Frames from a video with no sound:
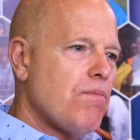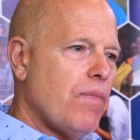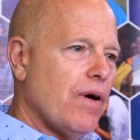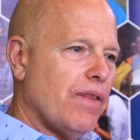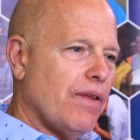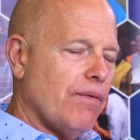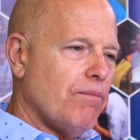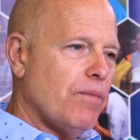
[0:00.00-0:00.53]

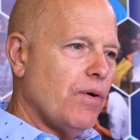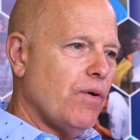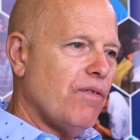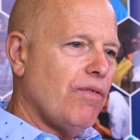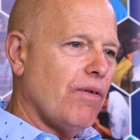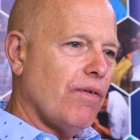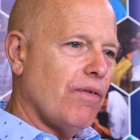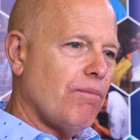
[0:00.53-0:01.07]
But the
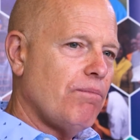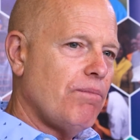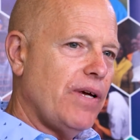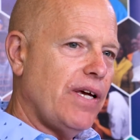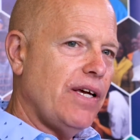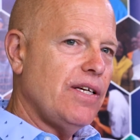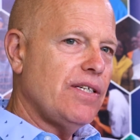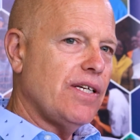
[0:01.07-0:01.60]
beautiful
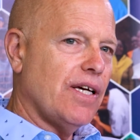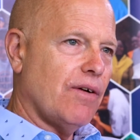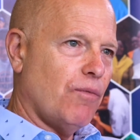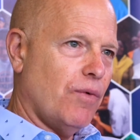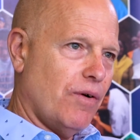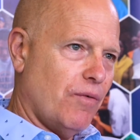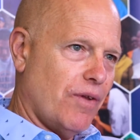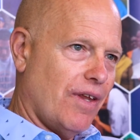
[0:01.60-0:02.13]
piece that
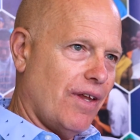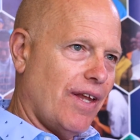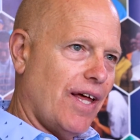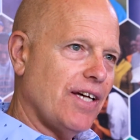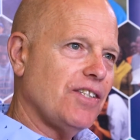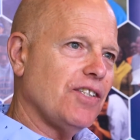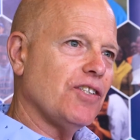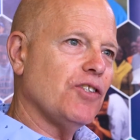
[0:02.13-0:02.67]
went with the
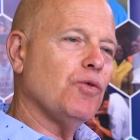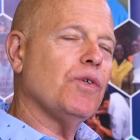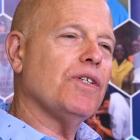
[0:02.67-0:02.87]
lessons